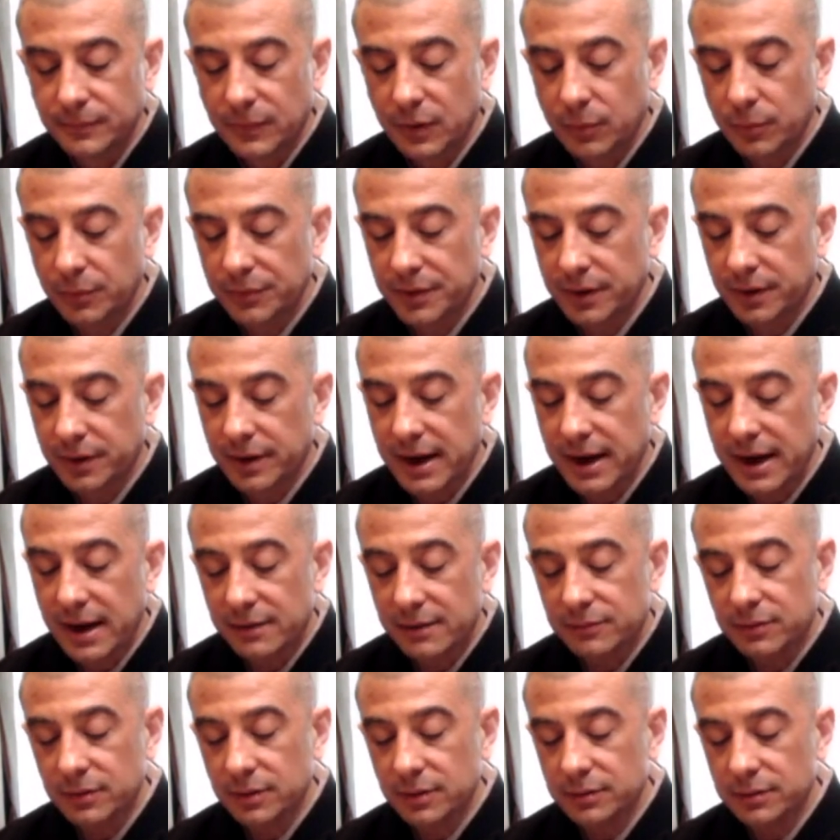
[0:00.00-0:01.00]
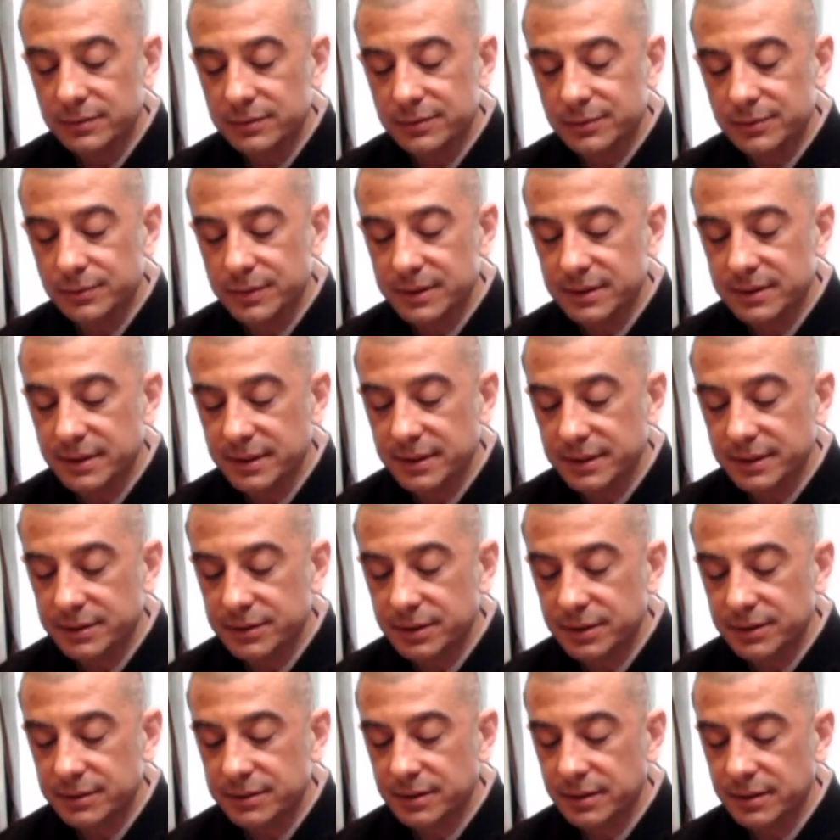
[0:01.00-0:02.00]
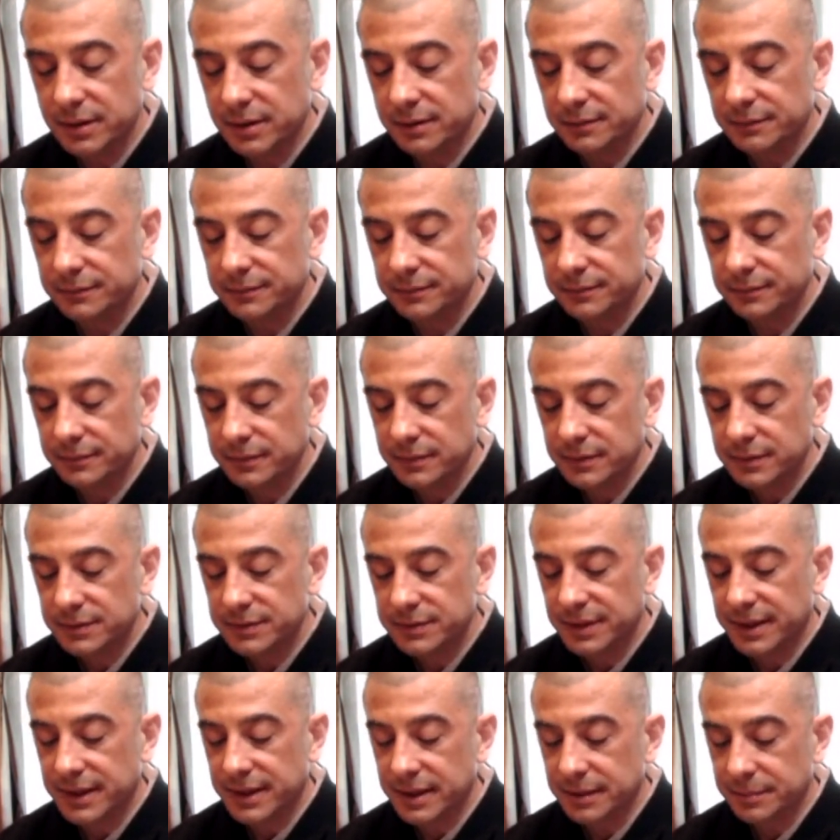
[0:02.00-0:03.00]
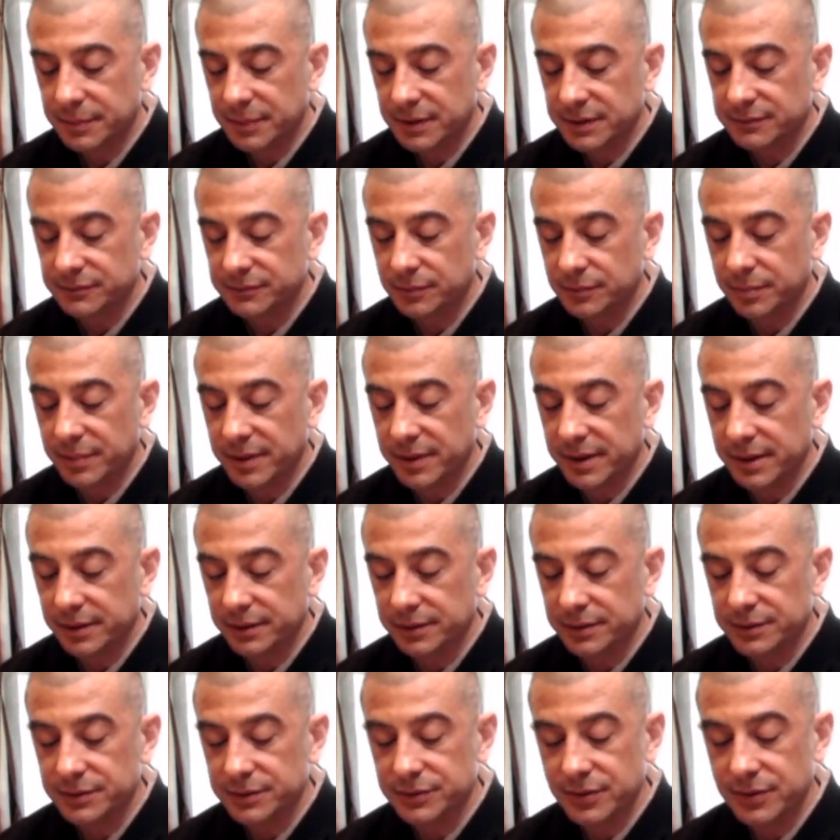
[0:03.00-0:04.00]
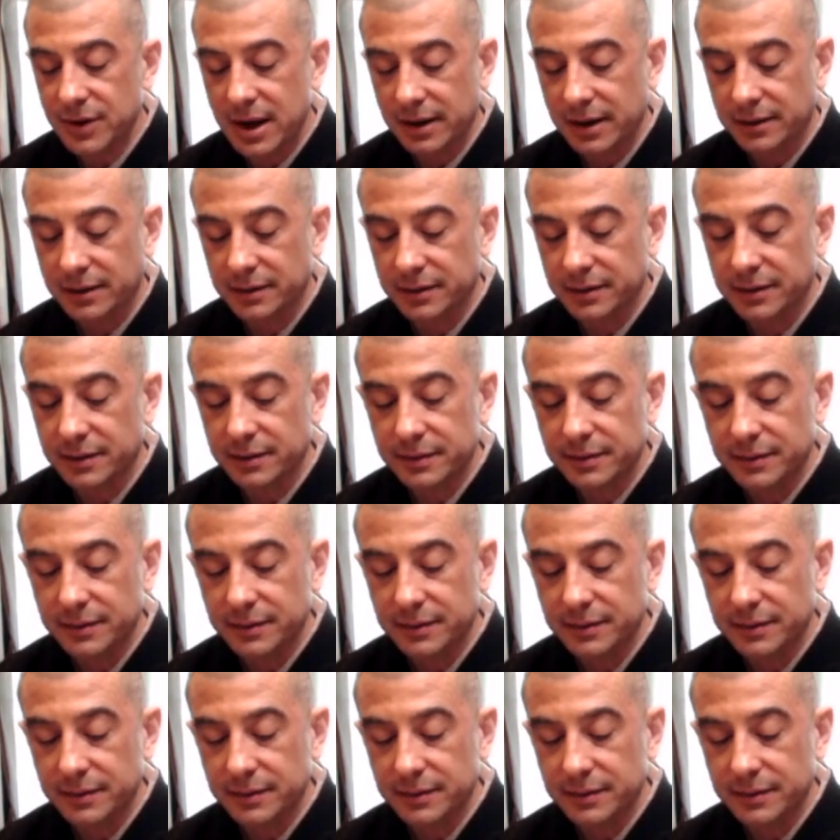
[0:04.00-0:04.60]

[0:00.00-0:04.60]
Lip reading: When they're half closed, we see just enough to keep us from being distracted,